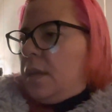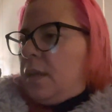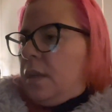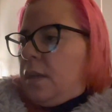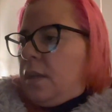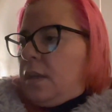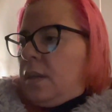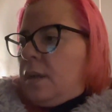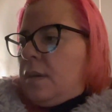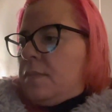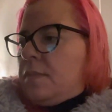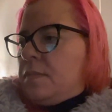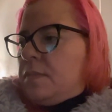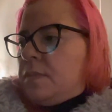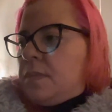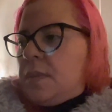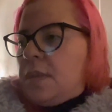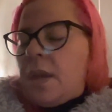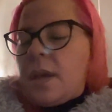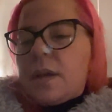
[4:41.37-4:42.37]

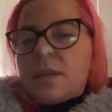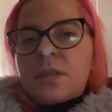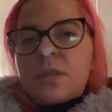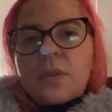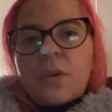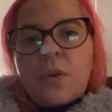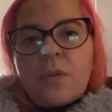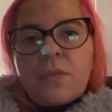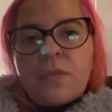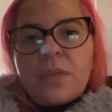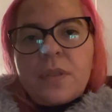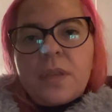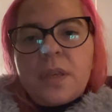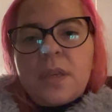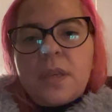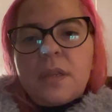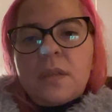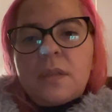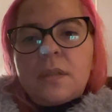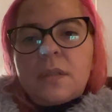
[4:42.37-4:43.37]
Um, yeah, so
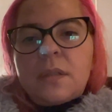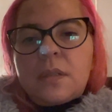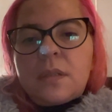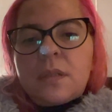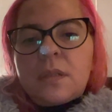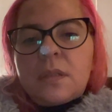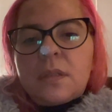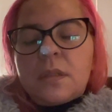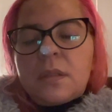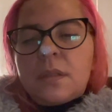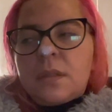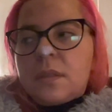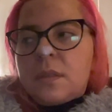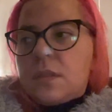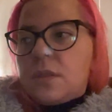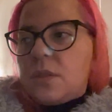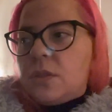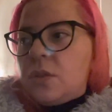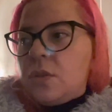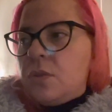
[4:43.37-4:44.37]
hopefully
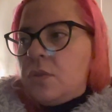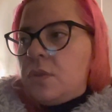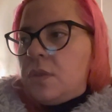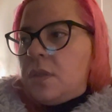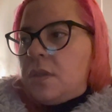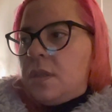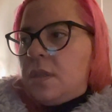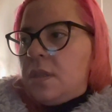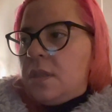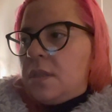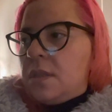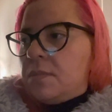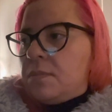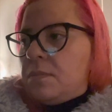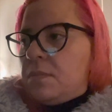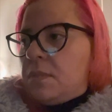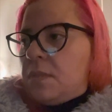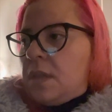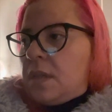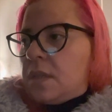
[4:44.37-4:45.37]
soon in these
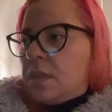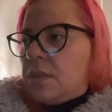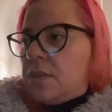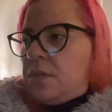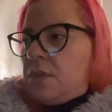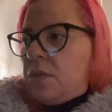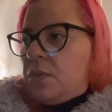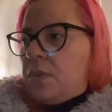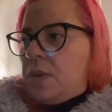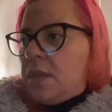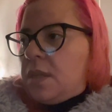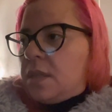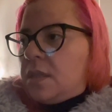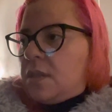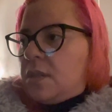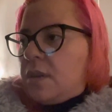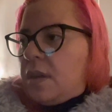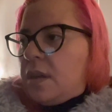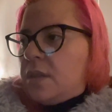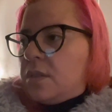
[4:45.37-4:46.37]
next few weeks,
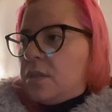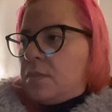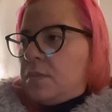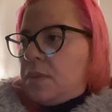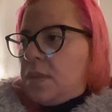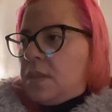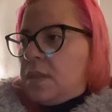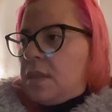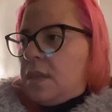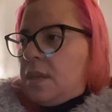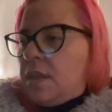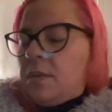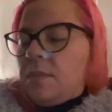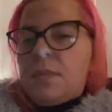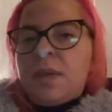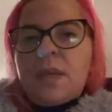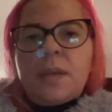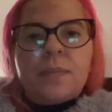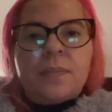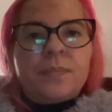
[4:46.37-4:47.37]
you guys will be seeing
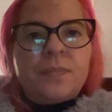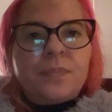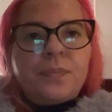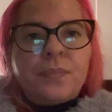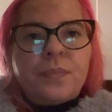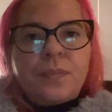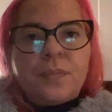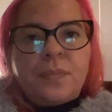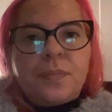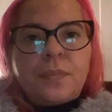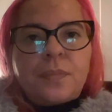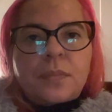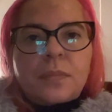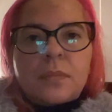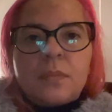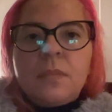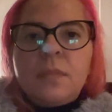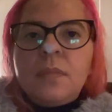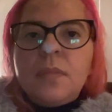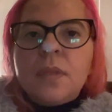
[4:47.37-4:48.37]
me
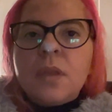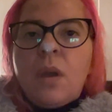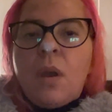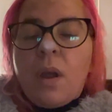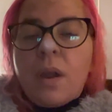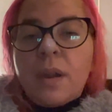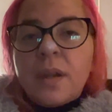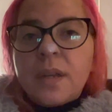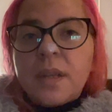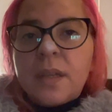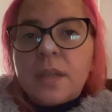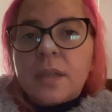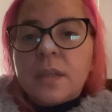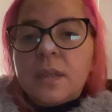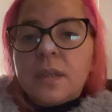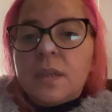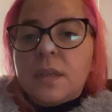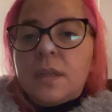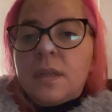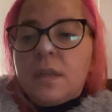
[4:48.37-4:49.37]

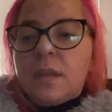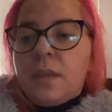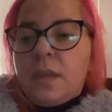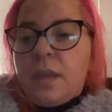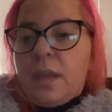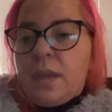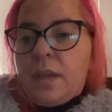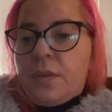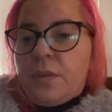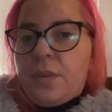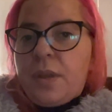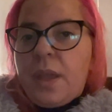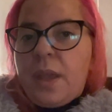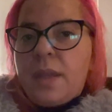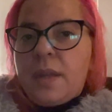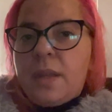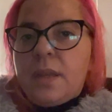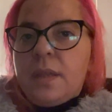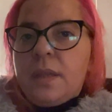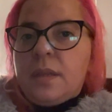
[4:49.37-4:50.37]
arting and
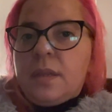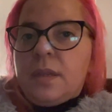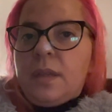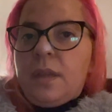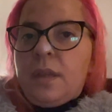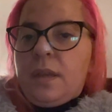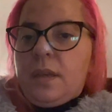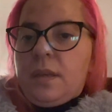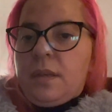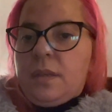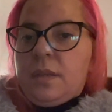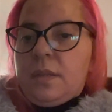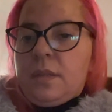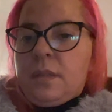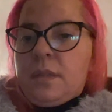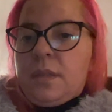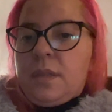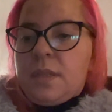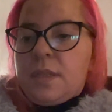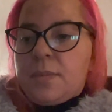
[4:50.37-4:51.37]
creating
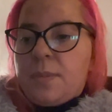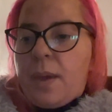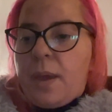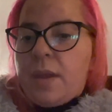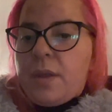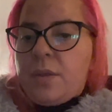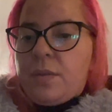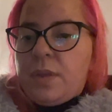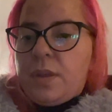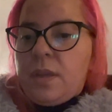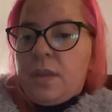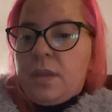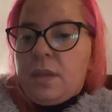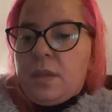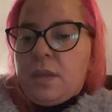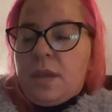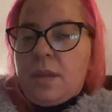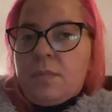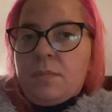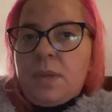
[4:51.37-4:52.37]
and
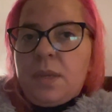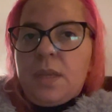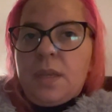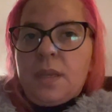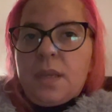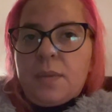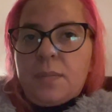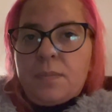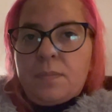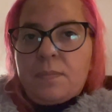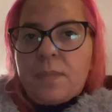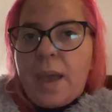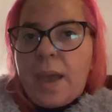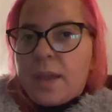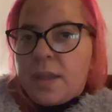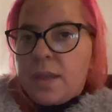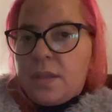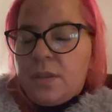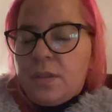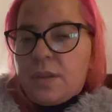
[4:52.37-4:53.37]
inspiring and being
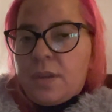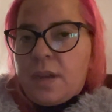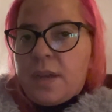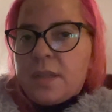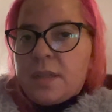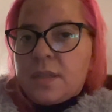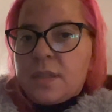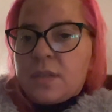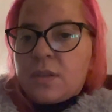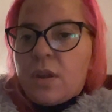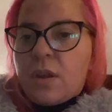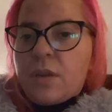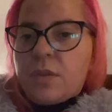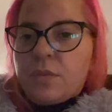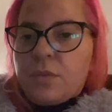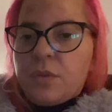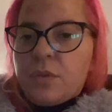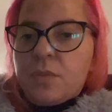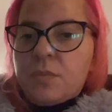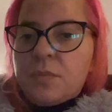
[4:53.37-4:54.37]
back in your guys' art
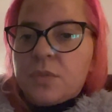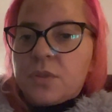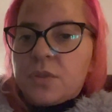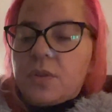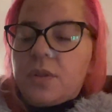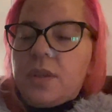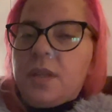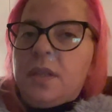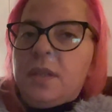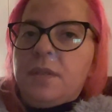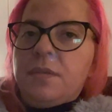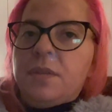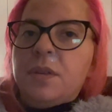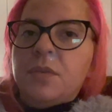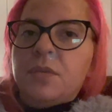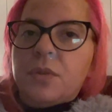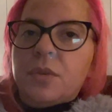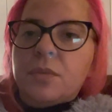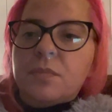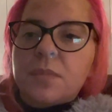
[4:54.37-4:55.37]
rooms and
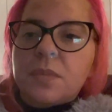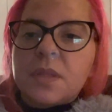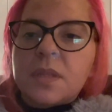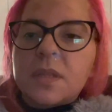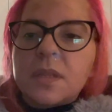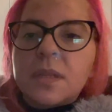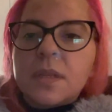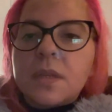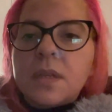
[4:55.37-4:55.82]
living rooms.